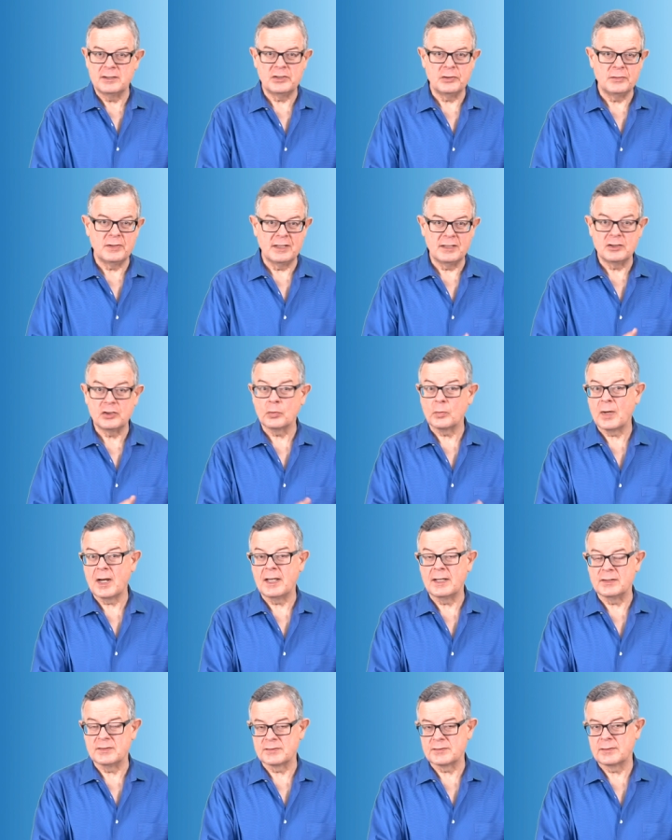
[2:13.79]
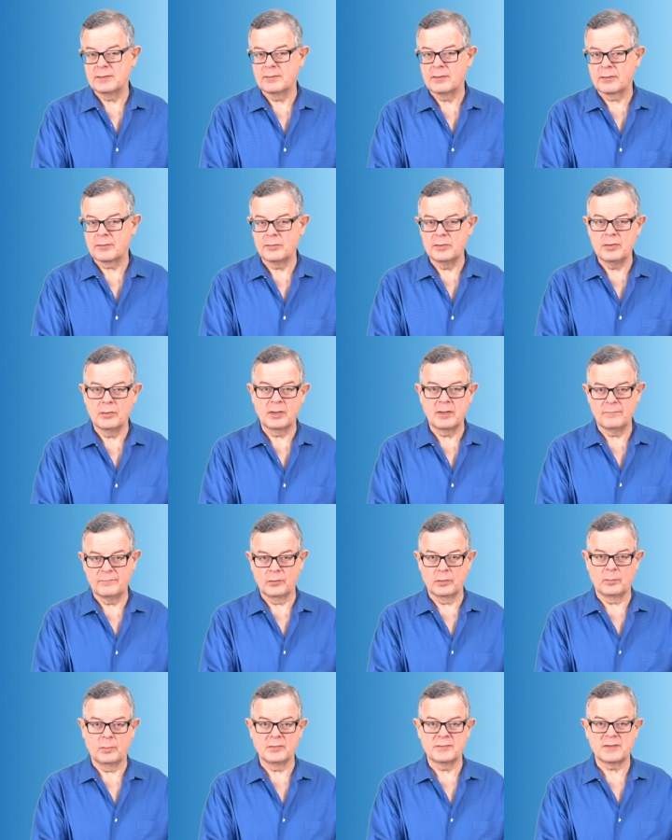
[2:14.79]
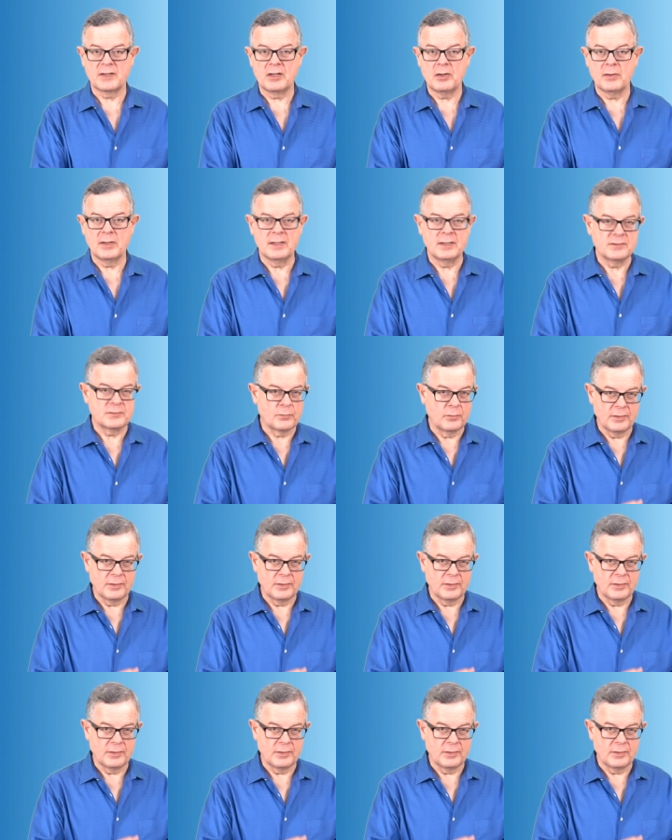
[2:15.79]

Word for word: do you need to raise through your convertible securities,